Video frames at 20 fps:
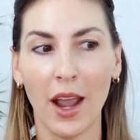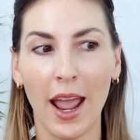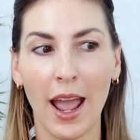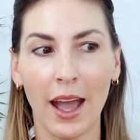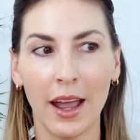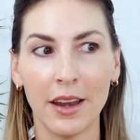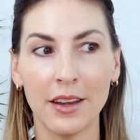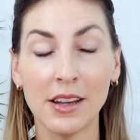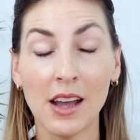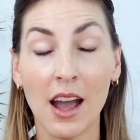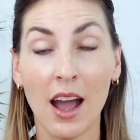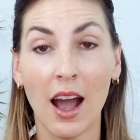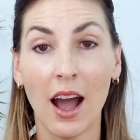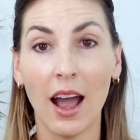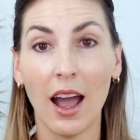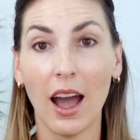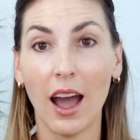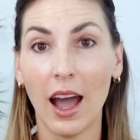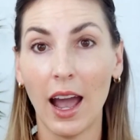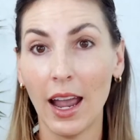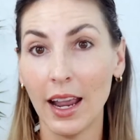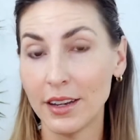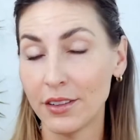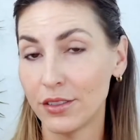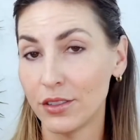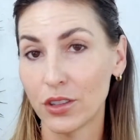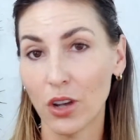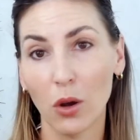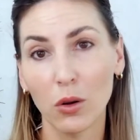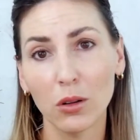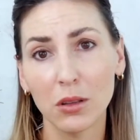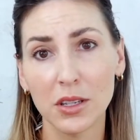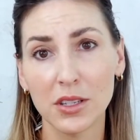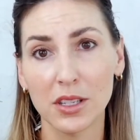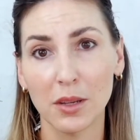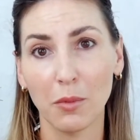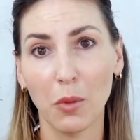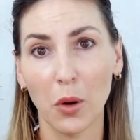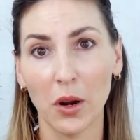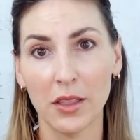And I totally
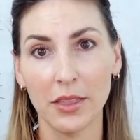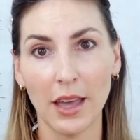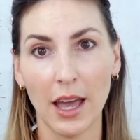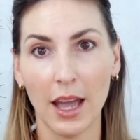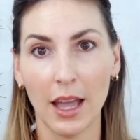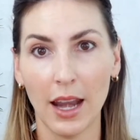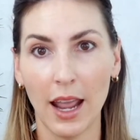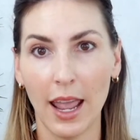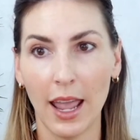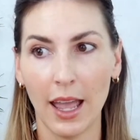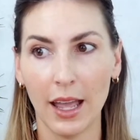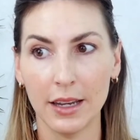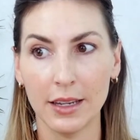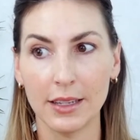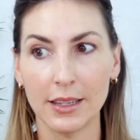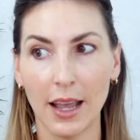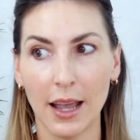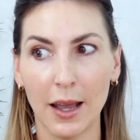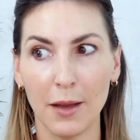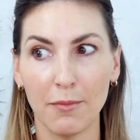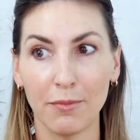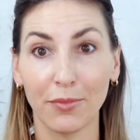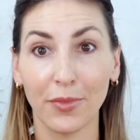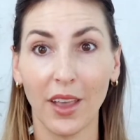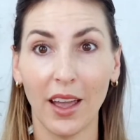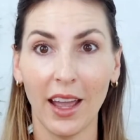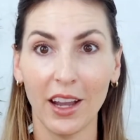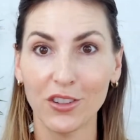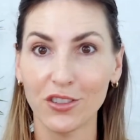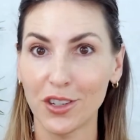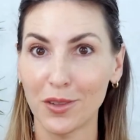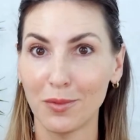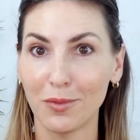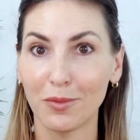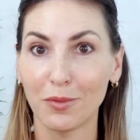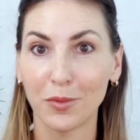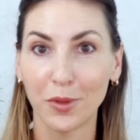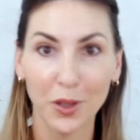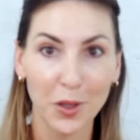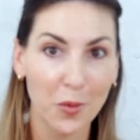support that, and actually
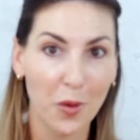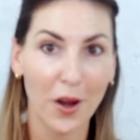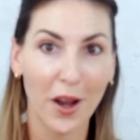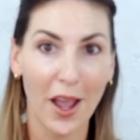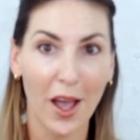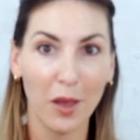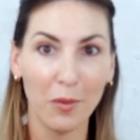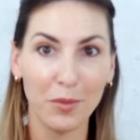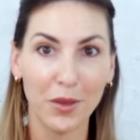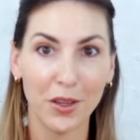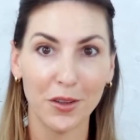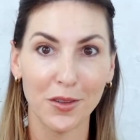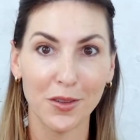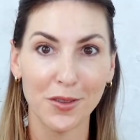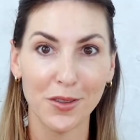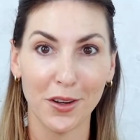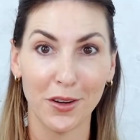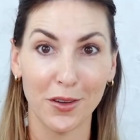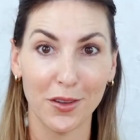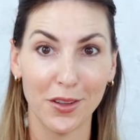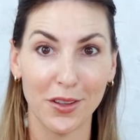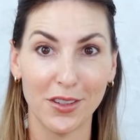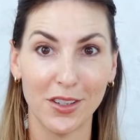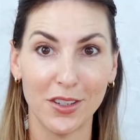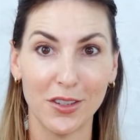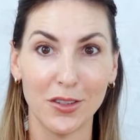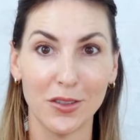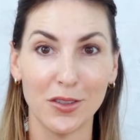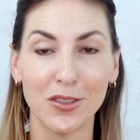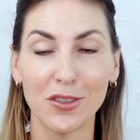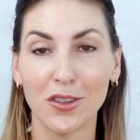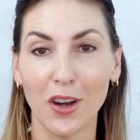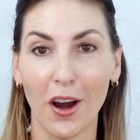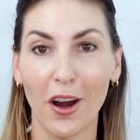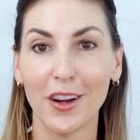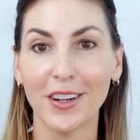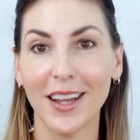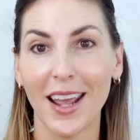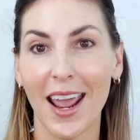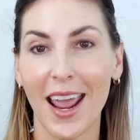really want to help you to
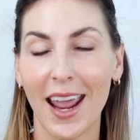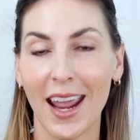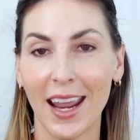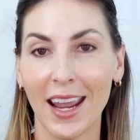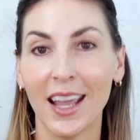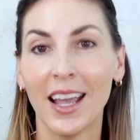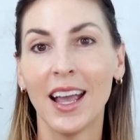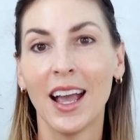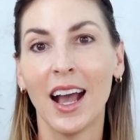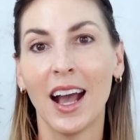start a